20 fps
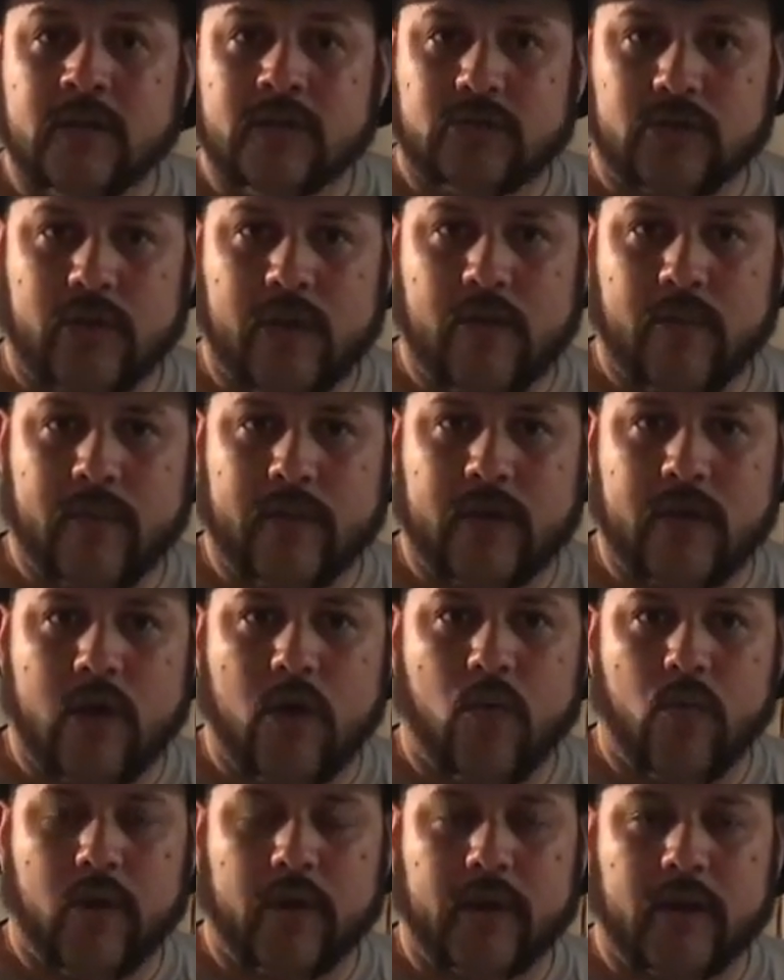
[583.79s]
So here we
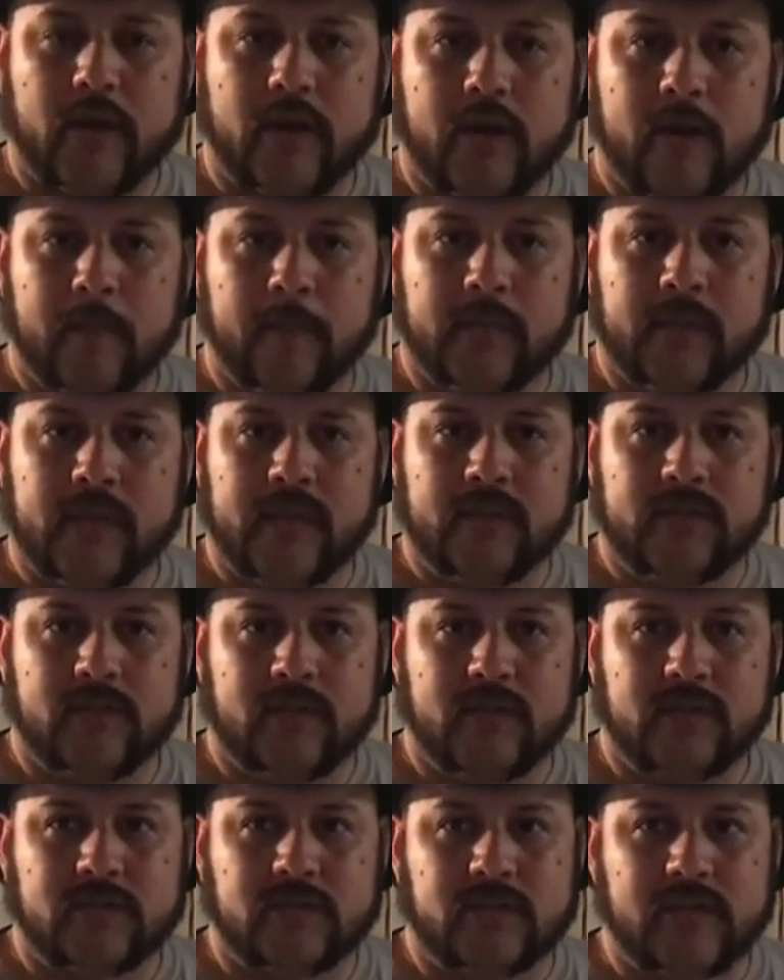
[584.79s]
go. We're going to complete
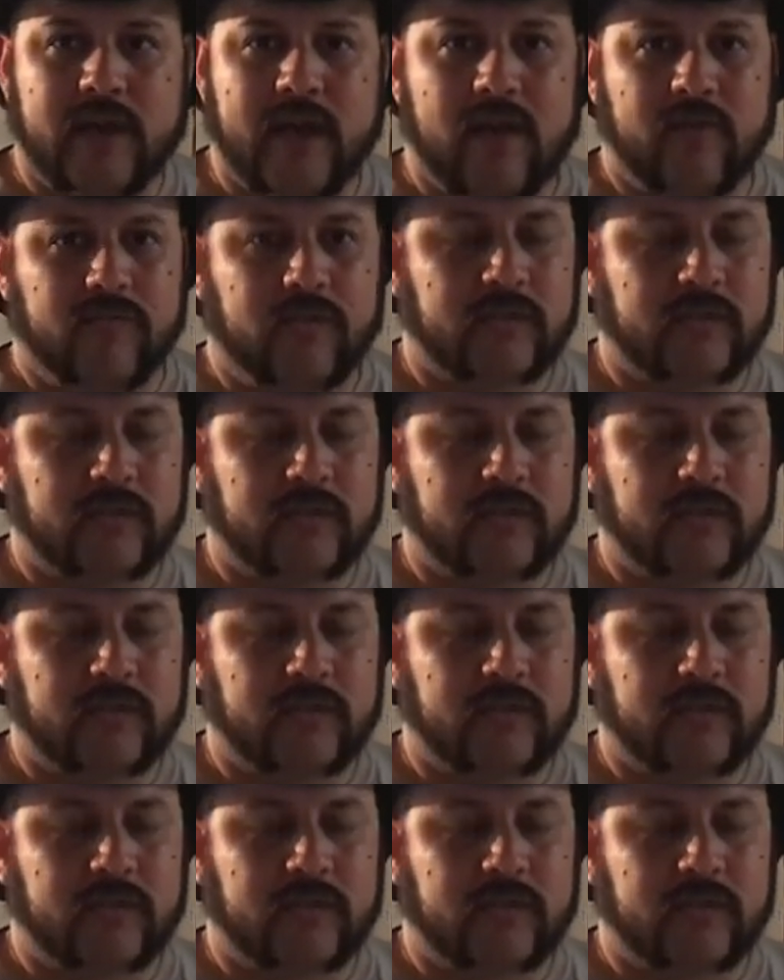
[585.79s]
this now.